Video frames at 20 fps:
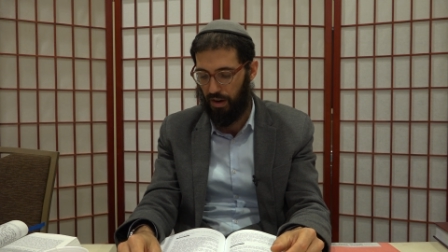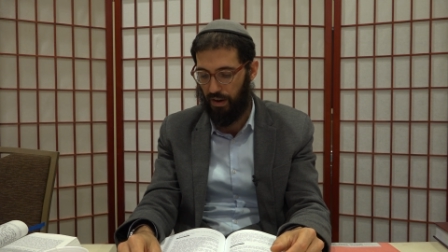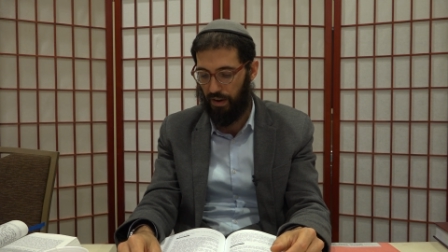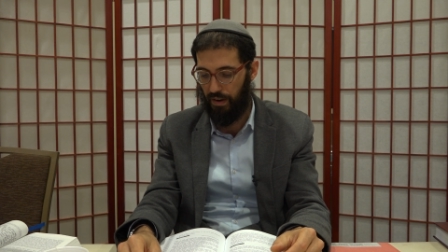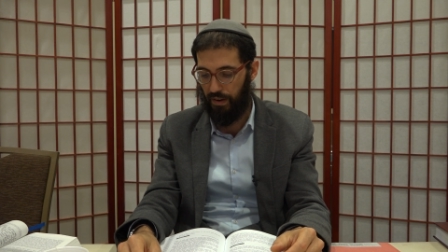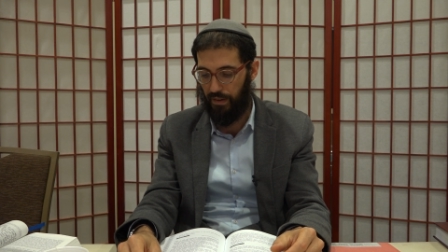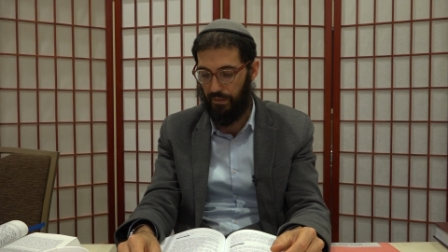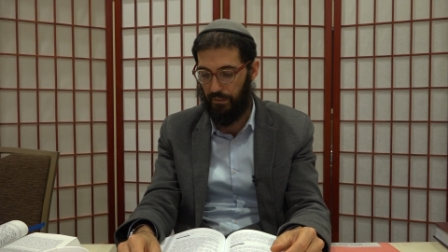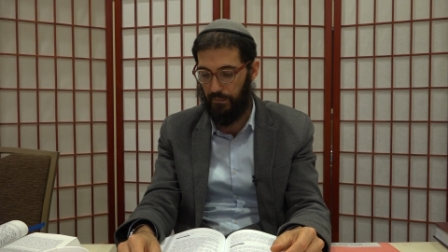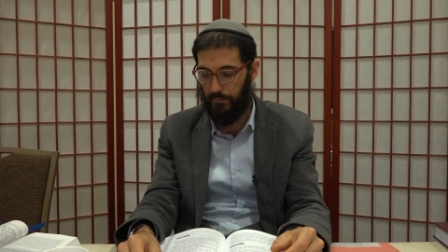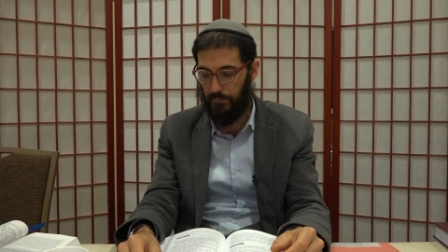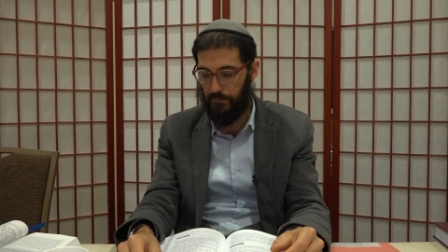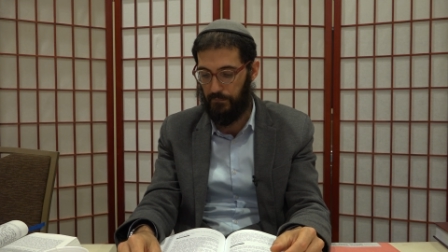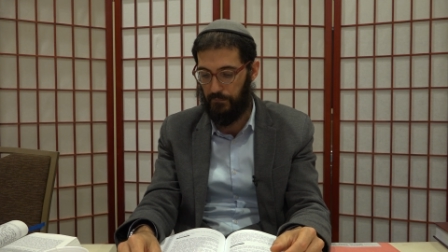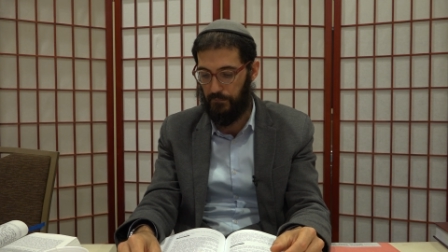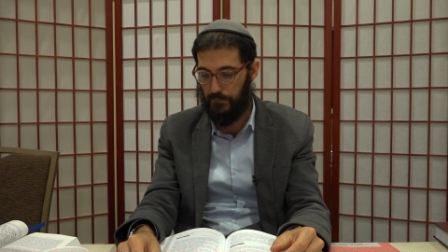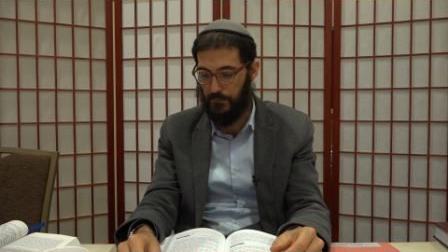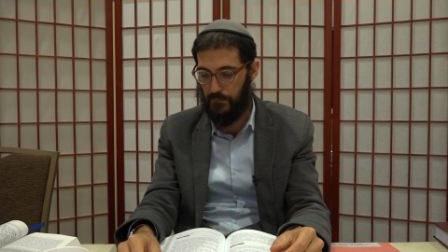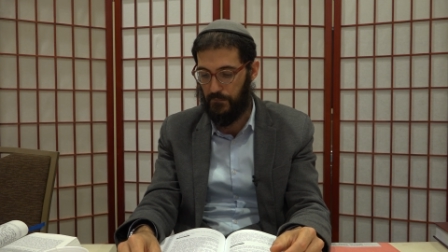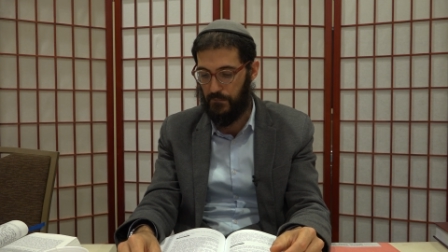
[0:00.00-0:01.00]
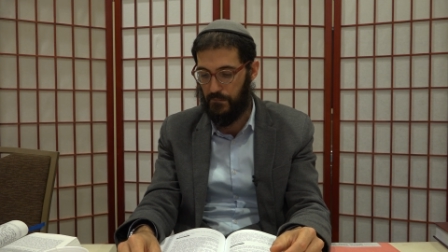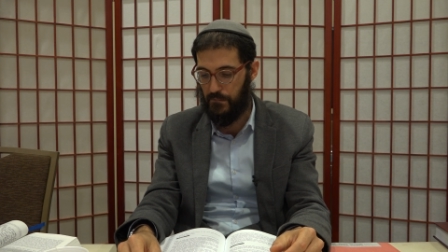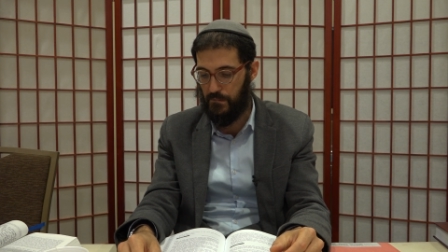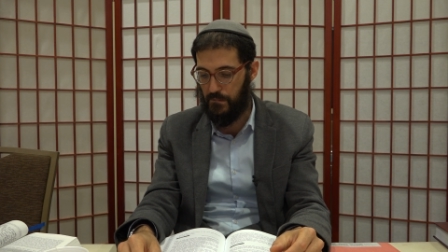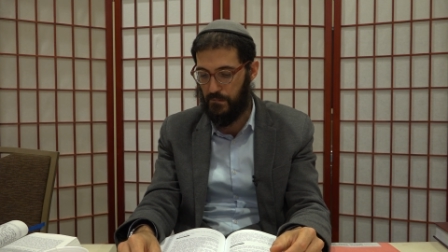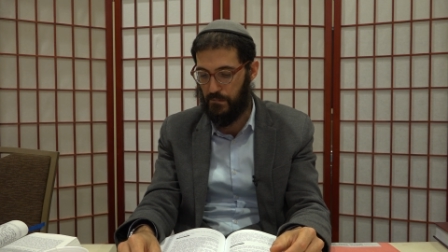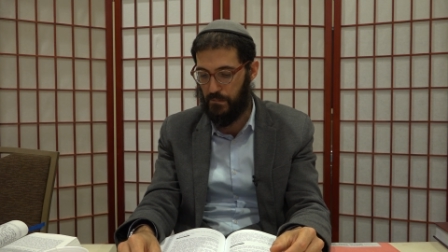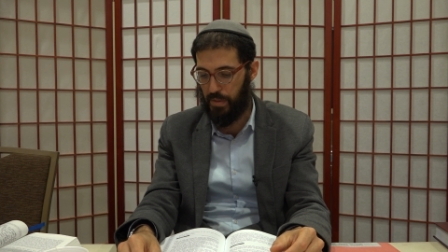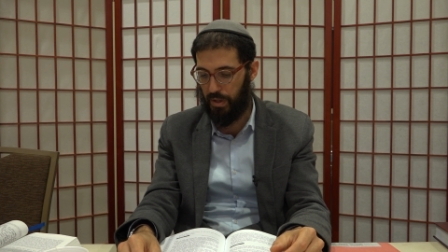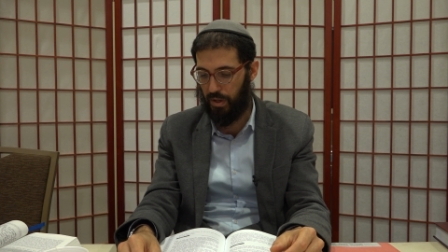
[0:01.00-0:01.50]
Um,
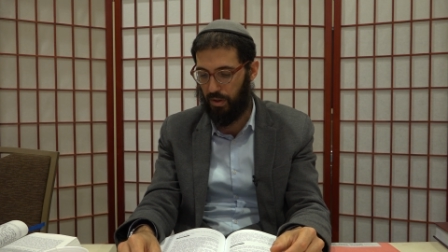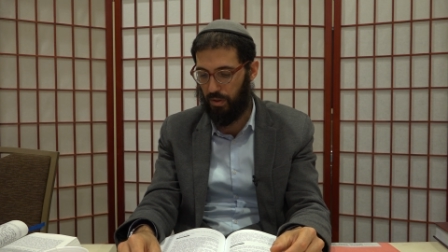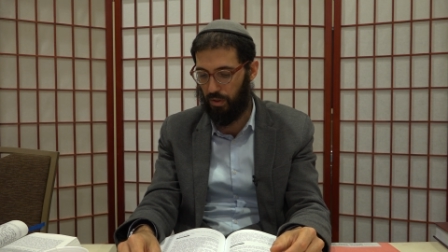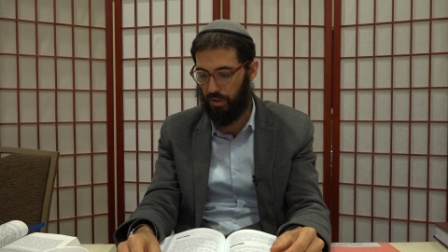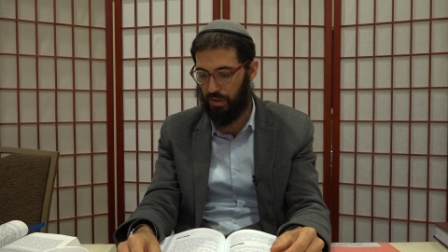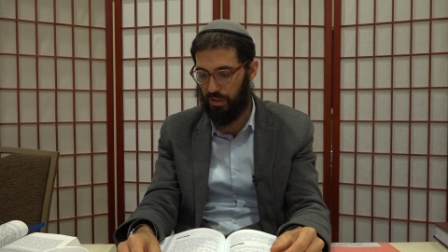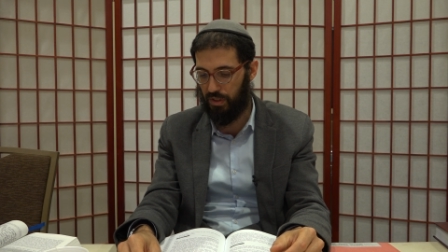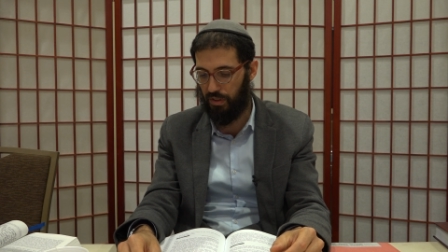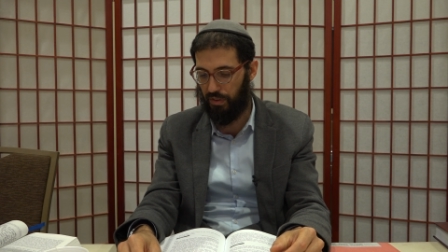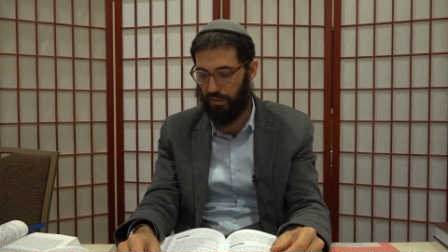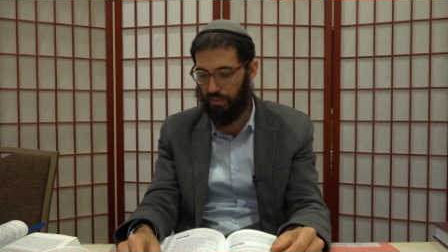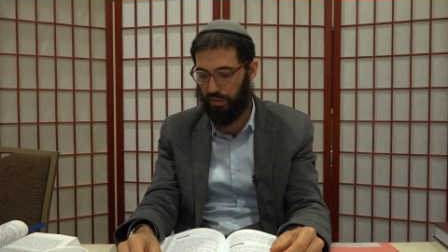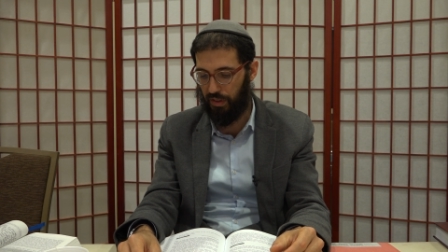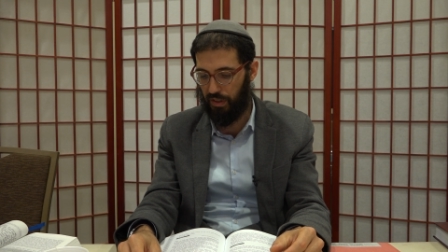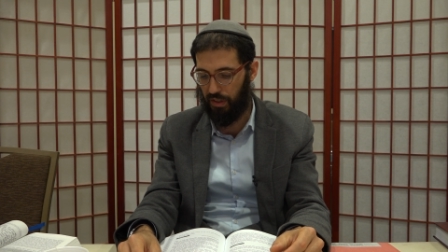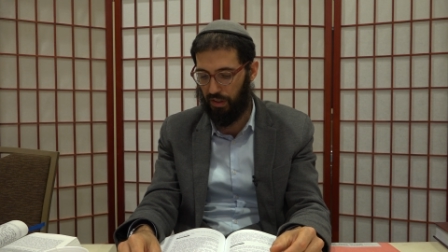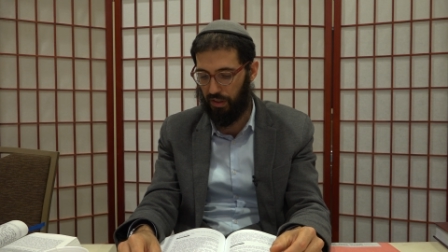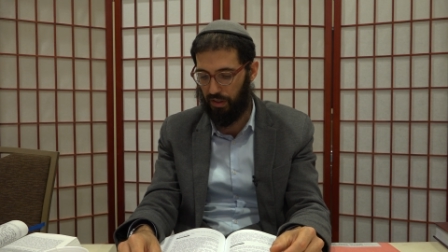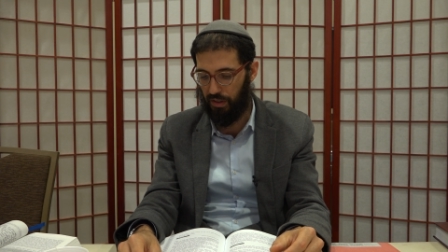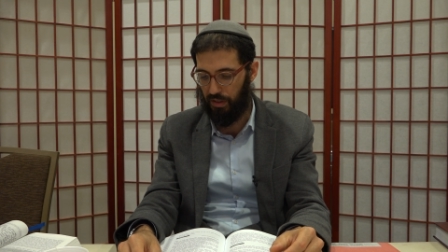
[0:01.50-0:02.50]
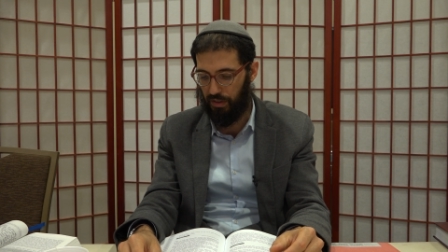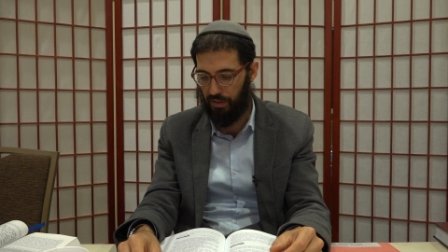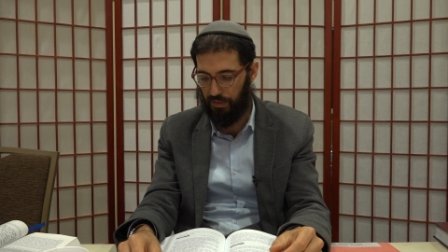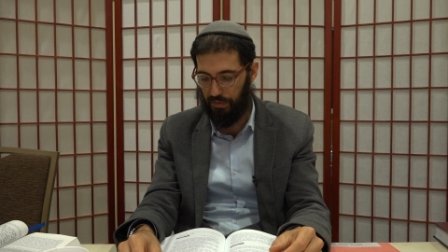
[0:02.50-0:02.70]
because of the,